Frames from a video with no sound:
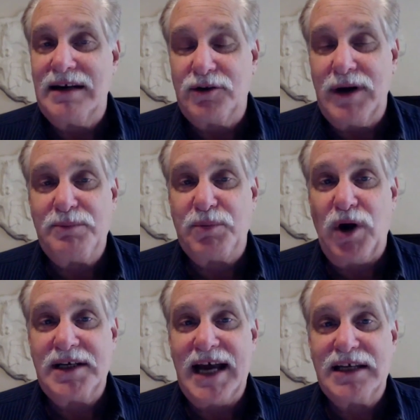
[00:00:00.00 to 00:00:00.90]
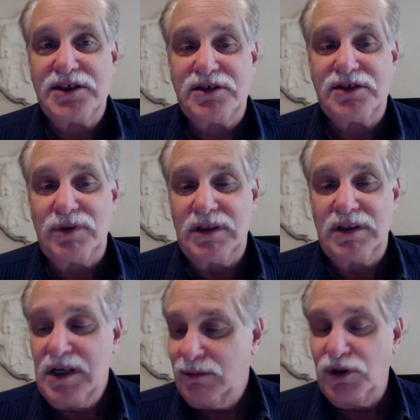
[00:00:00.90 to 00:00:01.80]
a great broadcaster, will
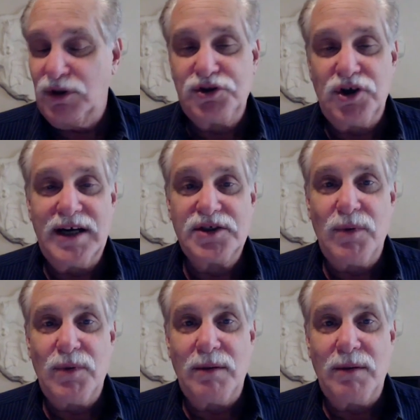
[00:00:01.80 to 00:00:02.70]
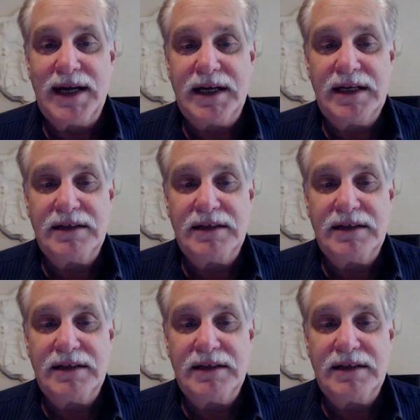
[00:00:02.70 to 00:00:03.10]
enjoy it as well, Mike.